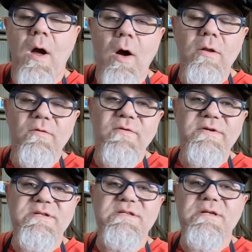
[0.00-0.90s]
All of
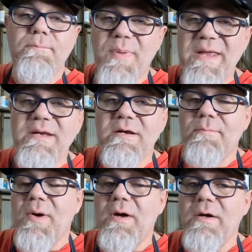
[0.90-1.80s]
this is dependent
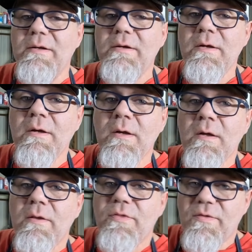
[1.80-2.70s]
upon
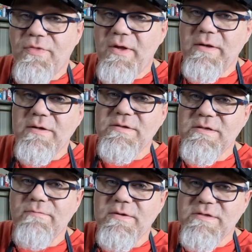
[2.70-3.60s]
the thickness
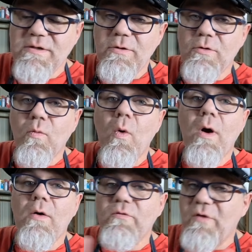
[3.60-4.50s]
of the cylinder
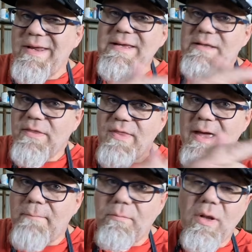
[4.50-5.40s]
walls in
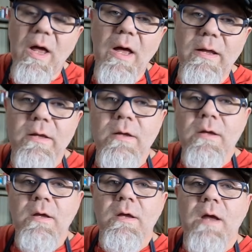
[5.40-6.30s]
that block.
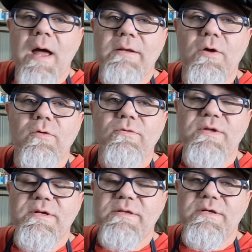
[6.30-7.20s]
I know
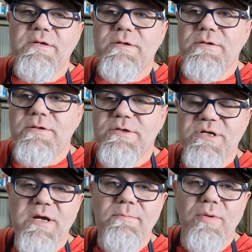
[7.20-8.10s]
that
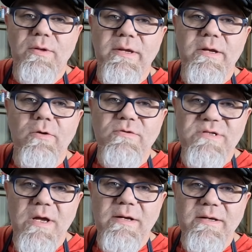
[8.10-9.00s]
Shane Polito
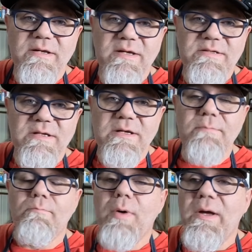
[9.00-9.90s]
sonic tested
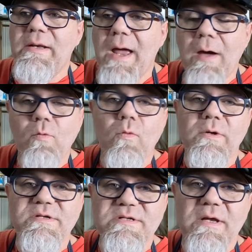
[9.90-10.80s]
it, but I want
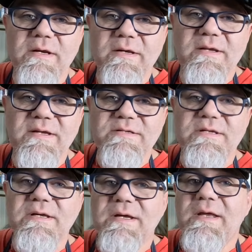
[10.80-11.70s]
to sonic test
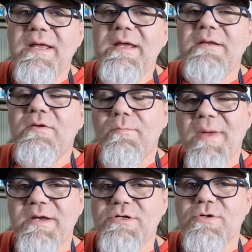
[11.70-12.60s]
it again to
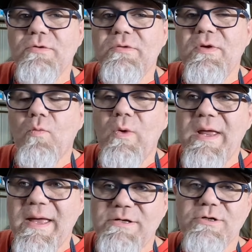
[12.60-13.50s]
make sure that
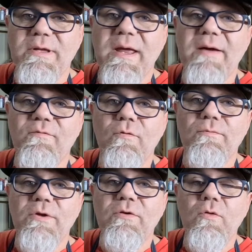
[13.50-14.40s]
we actually have
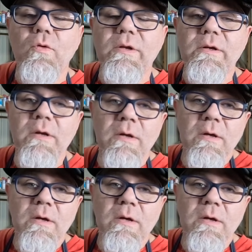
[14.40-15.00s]
room to do it.